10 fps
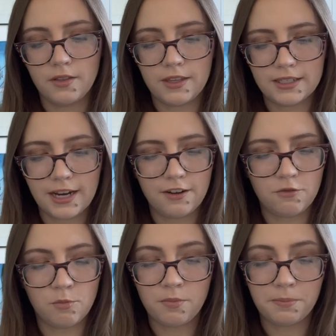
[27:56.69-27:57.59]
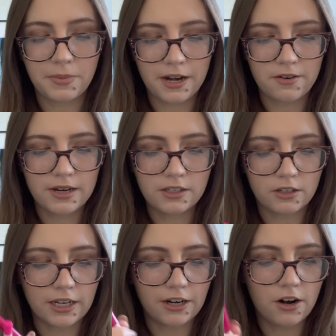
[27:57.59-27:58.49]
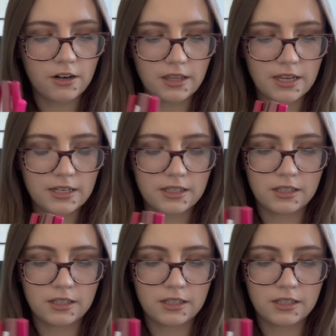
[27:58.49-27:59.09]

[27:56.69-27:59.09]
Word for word: This kind of berry is called I Heart This.